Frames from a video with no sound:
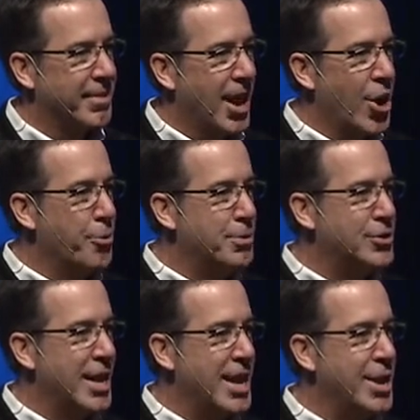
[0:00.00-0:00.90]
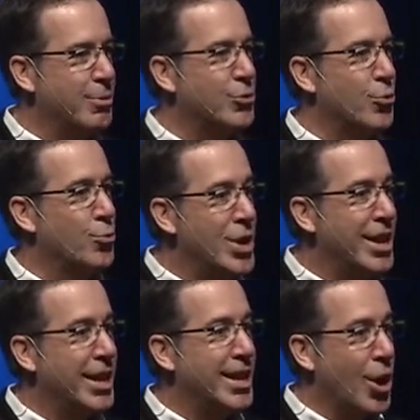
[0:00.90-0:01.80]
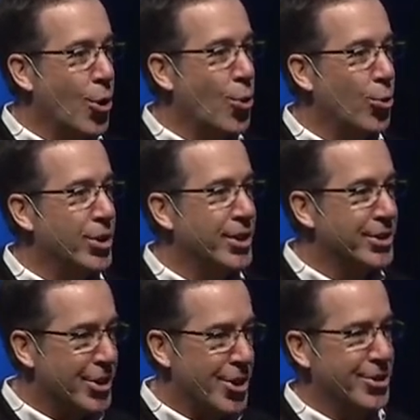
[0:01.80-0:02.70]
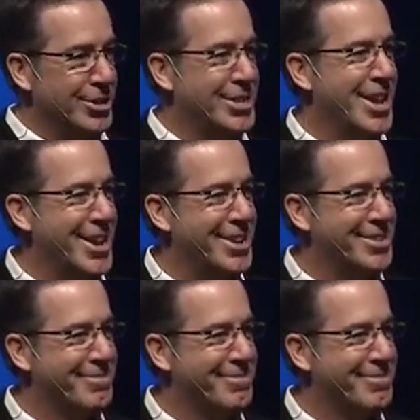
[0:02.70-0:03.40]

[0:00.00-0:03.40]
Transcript: I hope you say he was really old. Gunner is dead.